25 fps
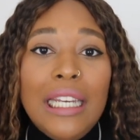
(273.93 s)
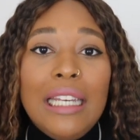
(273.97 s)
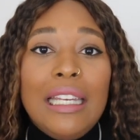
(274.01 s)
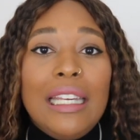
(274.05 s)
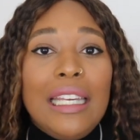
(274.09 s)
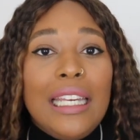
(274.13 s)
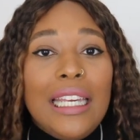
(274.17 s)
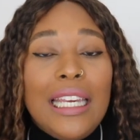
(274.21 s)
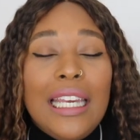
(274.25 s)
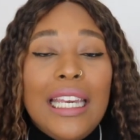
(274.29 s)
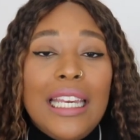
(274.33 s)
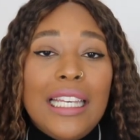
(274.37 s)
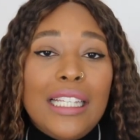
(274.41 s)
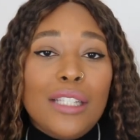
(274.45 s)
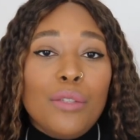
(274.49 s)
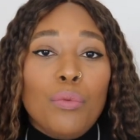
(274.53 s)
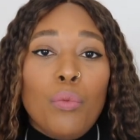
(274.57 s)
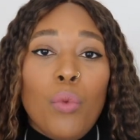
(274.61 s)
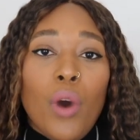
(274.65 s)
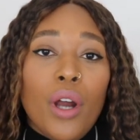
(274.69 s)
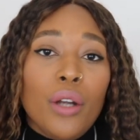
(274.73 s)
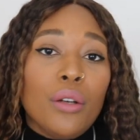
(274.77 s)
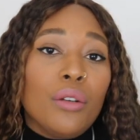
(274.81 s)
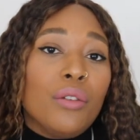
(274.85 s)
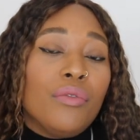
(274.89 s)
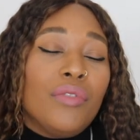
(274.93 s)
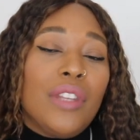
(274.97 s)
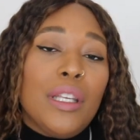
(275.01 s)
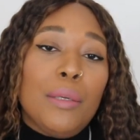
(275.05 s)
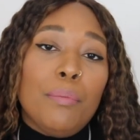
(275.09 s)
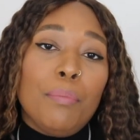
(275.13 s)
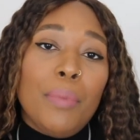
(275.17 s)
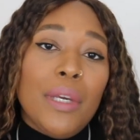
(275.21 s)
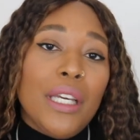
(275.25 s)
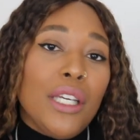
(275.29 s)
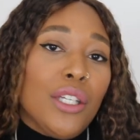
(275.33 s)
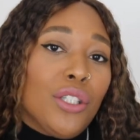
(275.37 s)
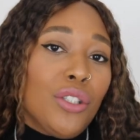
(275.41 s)
It is one of the
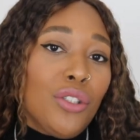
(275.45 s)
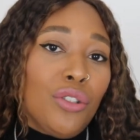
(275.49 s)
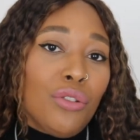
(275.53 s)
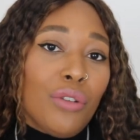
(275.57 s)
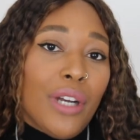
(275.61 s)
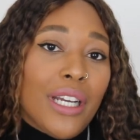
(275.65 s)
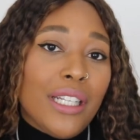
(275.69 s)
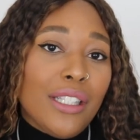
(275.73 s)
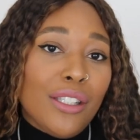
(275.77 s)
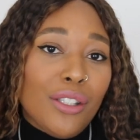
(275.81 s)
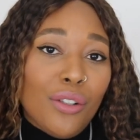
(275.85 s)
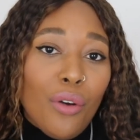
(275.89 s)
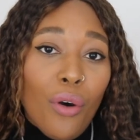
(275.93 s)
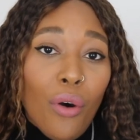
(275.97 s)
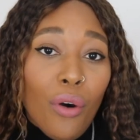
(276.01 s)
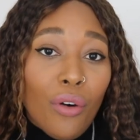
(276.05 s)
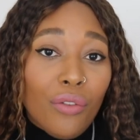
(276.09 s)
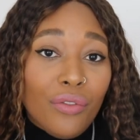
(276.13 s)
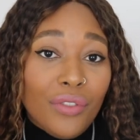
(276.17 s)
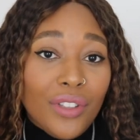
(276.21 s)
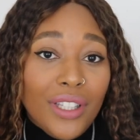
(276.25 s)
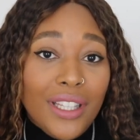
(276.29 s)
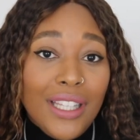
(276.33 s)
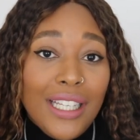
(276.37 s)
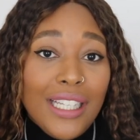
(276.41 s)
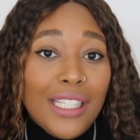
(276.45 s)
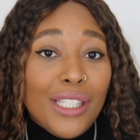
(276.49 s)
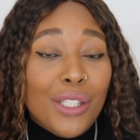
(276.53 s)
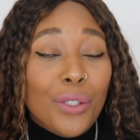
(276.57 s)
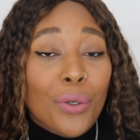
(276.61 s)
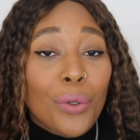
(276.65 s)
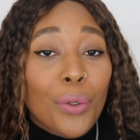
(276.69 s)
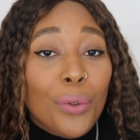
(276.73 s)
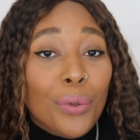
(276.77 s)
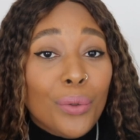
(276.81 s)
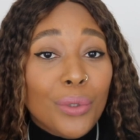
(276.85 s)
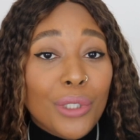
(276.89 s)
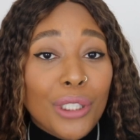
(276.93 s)
biggest trends of this
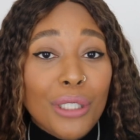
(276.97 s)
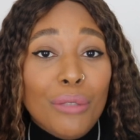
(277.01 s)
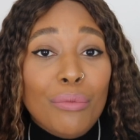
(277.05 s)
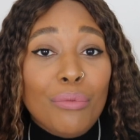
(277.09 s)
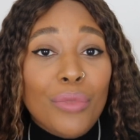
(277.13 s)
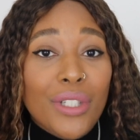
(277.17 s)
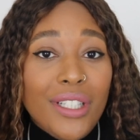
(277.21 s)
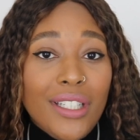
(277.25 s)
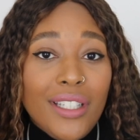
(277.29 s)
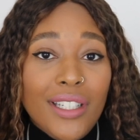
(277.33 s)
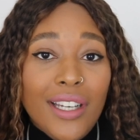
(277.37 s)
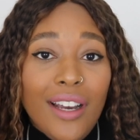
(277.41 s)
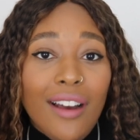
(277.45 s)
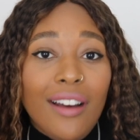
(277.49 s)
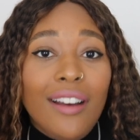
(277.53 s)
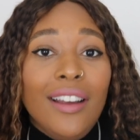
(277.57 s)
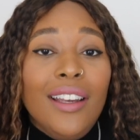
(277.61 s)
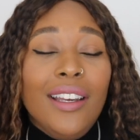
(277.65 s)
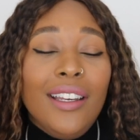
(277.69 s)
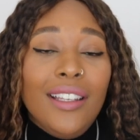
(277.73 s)
autumn winter.